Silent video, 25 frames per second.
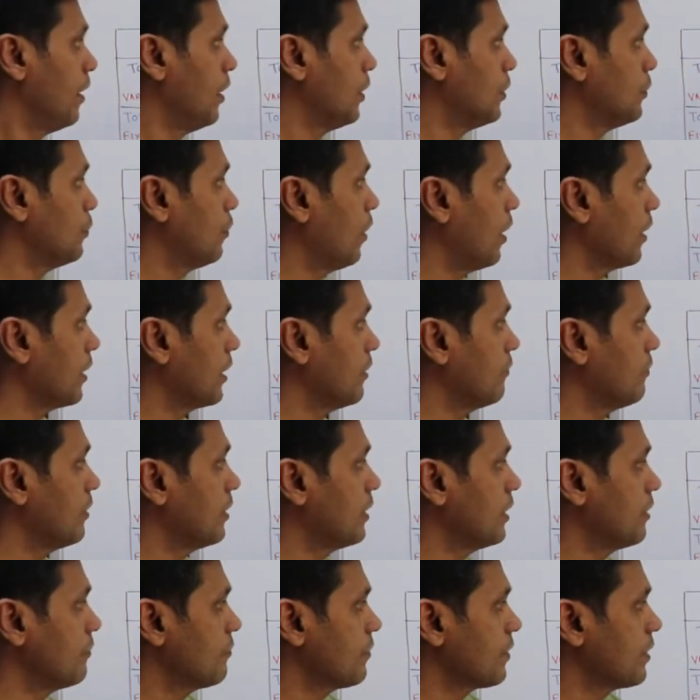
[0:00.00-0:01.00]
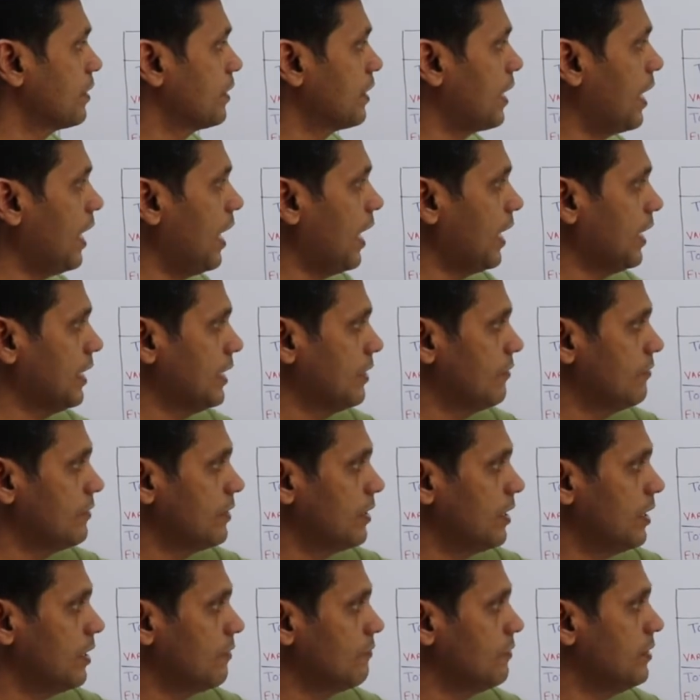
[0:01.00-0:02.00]
you are given different
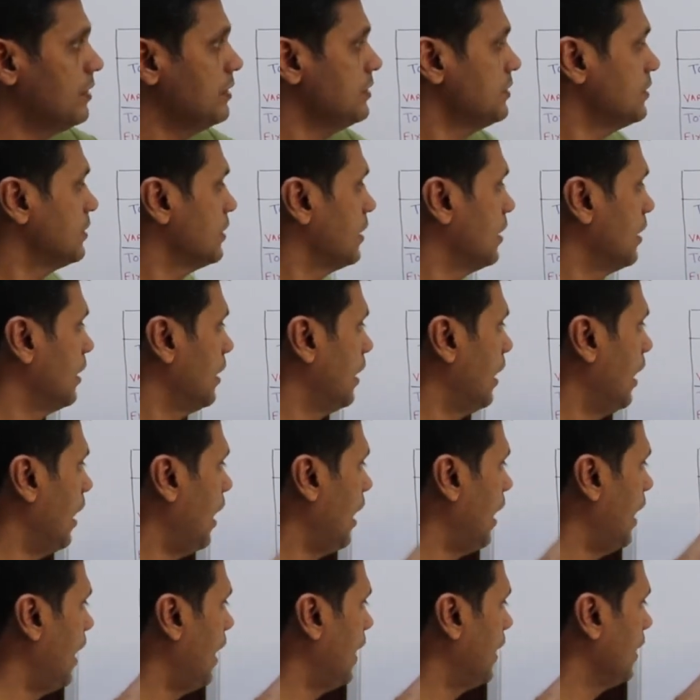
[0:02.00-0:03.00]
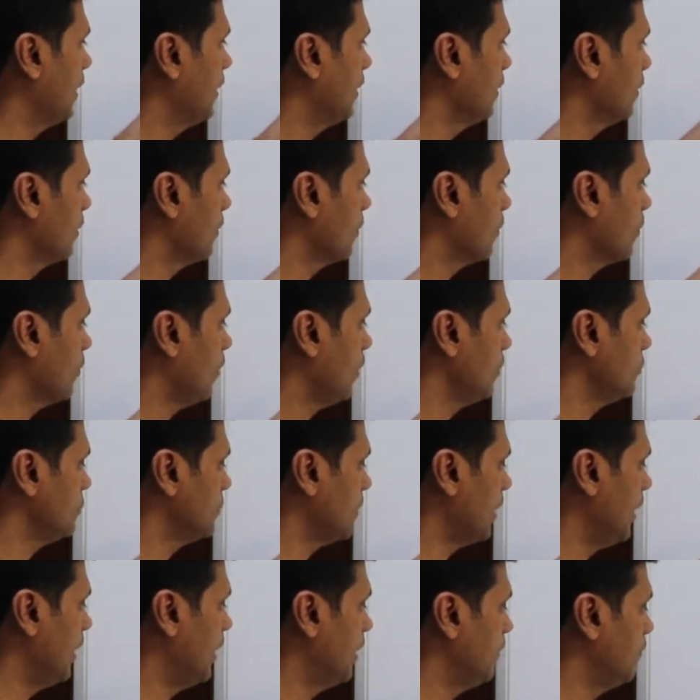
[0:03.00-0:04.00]
activity levels and cost
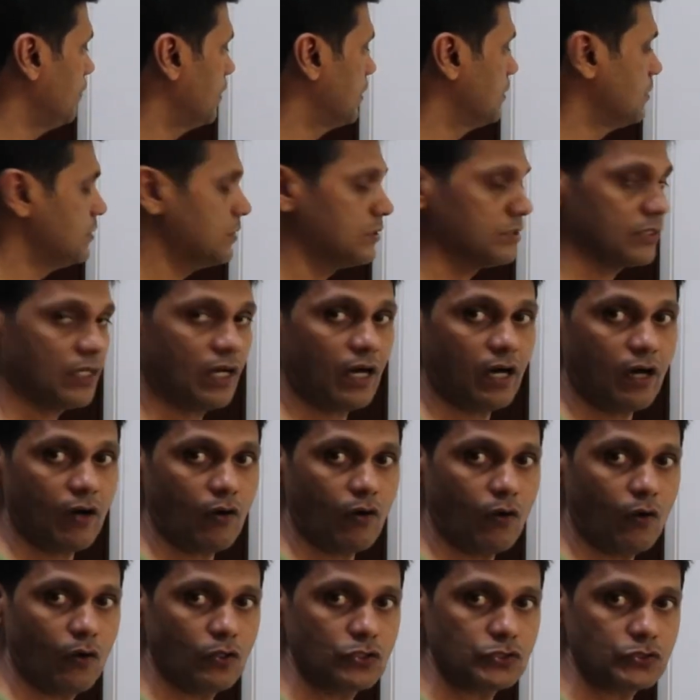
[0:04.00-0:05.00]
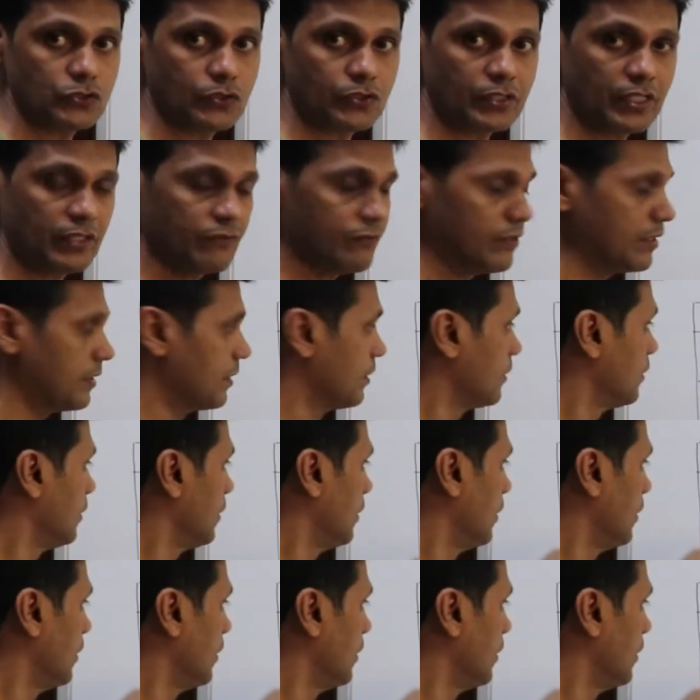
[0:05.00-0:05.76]
elements are also given.